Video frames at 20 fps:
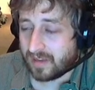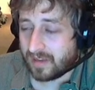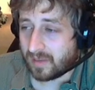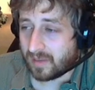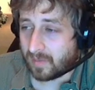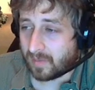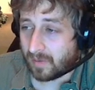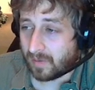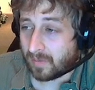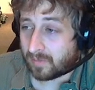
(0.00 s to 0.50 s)
that
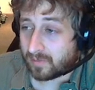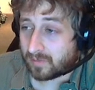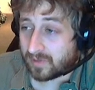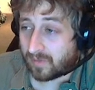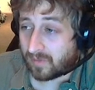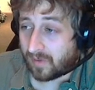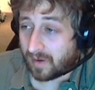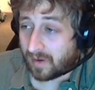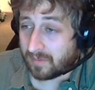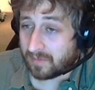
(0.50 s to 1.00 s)
we are
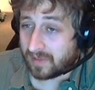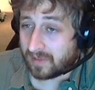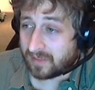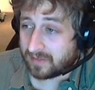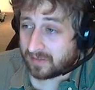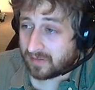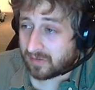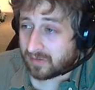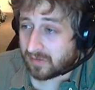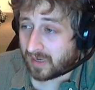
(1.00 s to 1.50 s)
scrambling
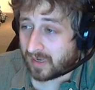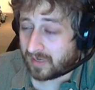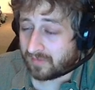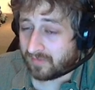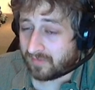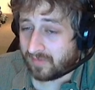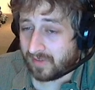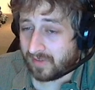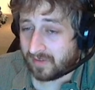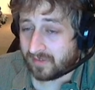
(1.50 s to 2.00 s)
to try and
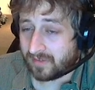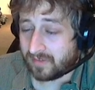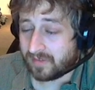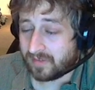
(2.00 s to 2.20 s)
fill.